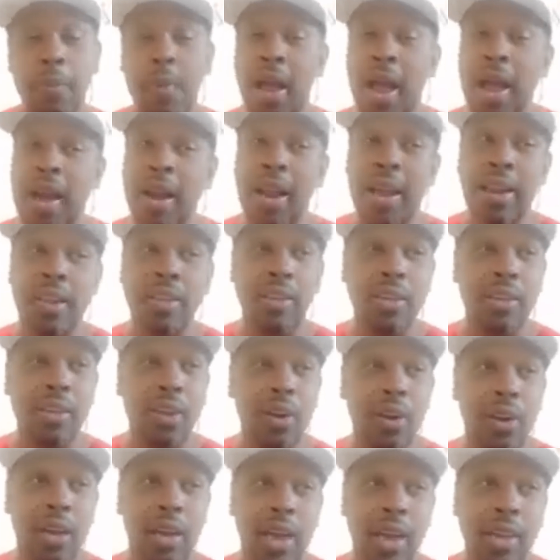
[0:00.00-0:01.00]
But I ain't lie, that. This
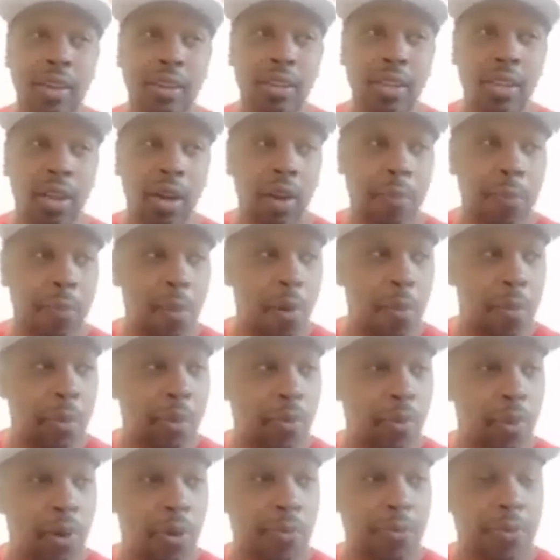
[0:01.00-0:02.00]
100K snuck up on me
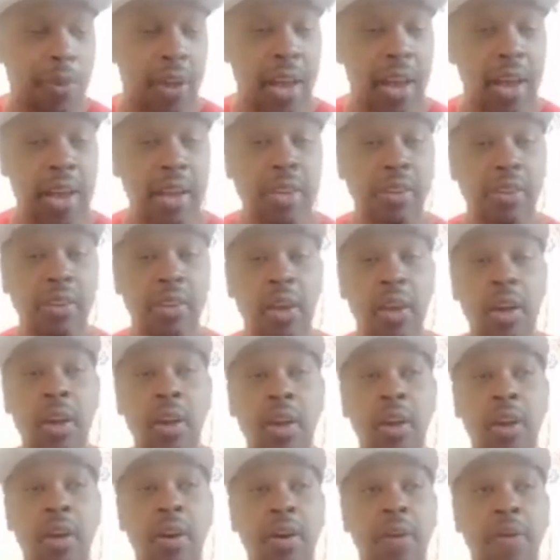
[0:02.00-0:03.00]
real fast.
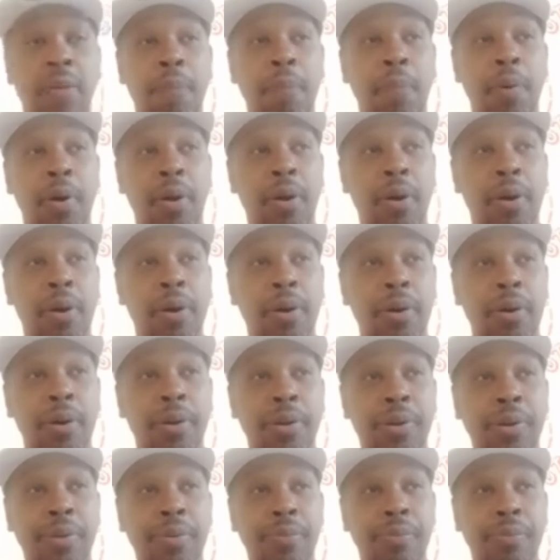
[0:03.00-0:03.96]
But uh,